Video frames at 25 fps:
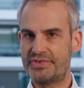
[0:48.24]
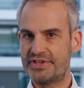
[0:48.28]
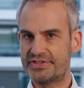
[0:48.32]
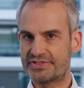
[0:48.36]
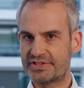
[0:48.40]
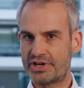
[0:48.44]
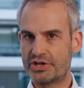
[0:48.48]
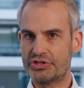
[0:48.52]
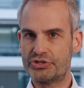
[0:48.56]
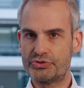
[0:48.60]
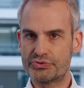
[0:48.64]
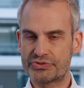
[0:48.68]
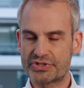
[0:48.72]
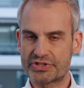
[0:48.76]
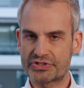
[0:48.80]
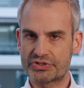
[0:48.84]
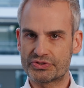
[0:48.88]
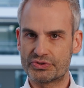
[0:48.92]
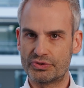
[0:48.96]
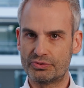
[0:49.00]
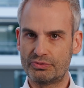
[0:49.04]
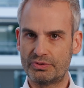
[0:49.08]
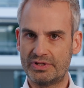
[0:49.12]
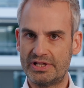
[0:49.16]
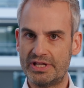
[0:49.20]
These are
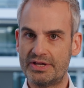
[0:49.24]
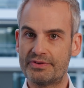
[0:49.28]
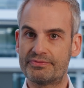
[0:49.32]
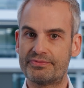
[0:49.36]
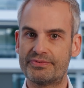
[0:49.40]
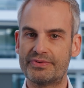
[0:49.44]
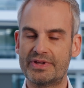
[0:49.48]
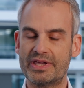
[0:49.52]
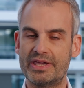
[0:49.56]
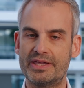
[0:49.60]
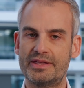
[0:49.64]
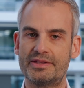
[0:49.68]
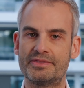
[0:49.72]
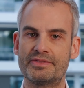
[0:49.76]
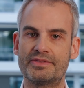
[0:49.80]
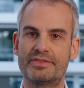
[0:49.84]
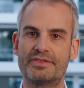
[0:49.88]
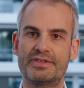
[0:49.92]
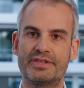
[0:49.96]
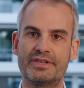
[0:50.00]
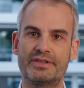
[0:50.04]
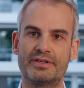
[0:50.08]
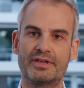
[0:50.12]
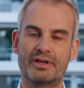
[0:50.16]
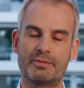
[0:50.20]
users who live in
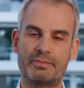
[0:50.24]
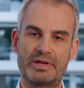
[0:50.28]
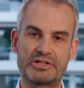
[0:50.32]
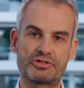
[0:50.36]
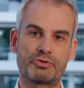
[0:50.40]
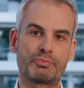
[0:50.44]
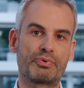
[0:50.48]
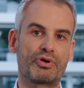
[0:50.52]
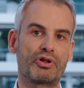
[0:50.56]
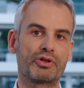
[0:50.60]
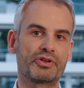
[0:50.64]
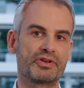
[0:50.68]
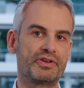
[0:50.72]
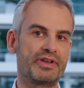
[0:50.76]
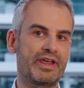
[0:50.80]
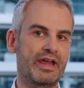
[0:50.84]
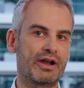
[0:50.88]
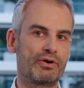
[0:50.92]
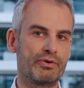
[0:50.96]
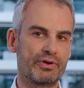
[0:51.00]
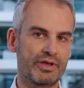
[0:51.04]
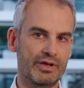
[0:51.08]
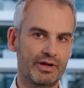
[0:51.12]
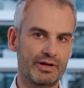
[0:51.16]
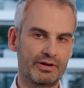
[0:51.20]
the metropolitan
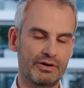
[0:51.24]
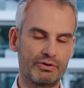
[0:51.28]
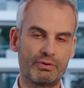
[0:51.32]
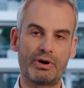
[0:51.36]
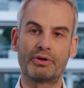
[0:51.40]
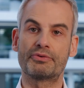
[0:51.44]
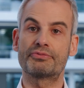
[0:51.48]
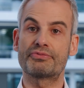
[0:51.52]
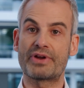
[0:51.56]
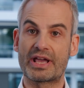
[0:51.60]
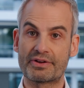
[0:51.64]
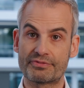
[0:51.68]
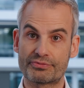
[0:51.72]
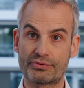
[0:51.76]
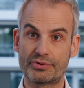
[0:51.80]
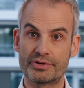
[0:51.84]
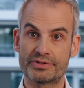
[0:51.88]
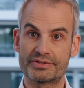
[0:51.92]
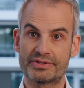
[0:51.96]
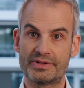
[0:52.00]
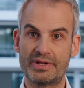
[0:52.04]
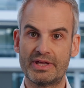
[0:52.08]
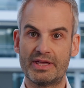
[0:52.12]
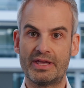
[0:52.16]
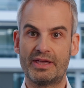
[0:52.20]
area around
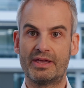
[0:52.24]
Frankfurt